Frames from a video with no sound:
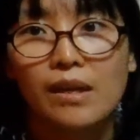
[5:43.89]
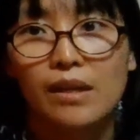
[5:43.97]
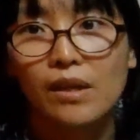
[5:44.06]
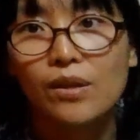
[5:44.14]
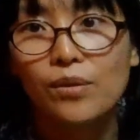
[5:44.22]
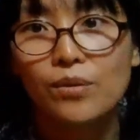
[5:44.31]

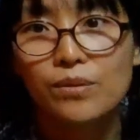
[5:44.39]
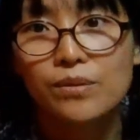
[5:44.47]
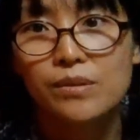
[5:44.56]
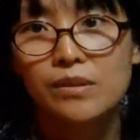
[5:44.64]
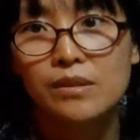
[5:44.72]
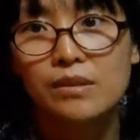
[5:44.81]

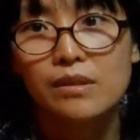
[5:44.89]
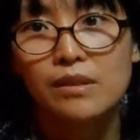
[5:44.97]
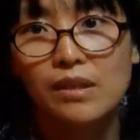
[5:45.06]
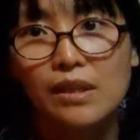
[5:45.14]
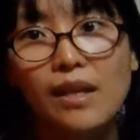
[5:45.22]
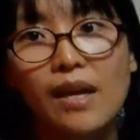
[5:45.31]

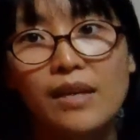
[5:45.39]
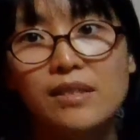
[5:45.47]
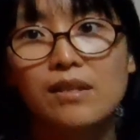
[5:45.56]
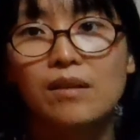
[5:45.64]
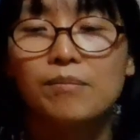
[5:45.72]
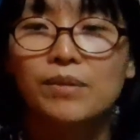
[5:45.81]
It has
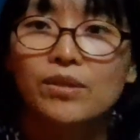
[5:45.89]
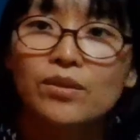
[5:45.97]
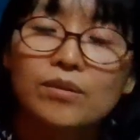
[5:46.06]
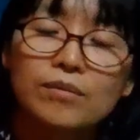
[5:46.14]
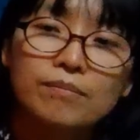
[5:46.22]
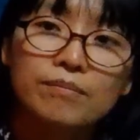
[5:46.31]
a
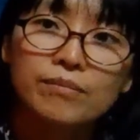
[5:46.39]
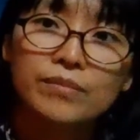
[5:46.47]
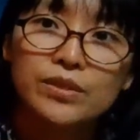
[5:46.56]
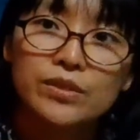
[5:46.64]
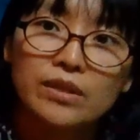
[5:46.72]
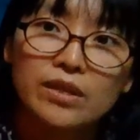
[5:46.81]
medium
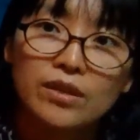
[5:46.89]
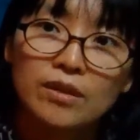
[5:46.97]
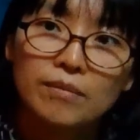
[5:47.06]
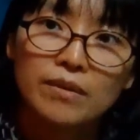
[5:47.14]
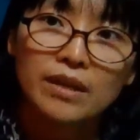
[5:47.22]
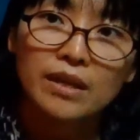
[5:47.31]
visual
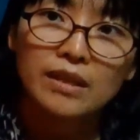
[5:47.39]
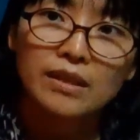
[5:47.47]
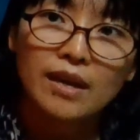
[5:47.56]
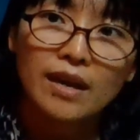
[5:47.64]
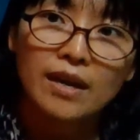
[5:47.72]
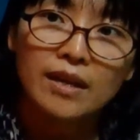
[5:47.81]
recovery
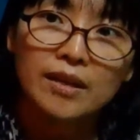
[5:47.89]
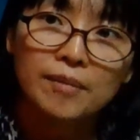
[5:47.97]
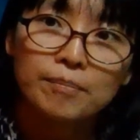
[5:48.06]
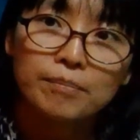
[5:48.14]
time,